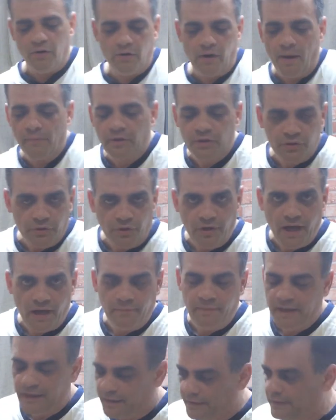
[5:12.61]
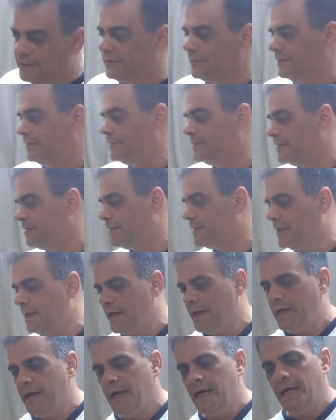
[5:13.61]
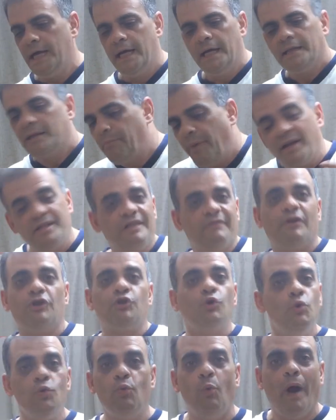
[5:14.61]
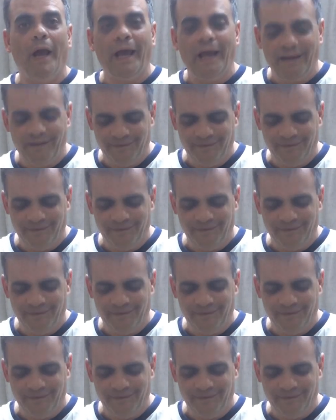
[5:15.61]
I'm going to show you how to make it the pasta fazool way.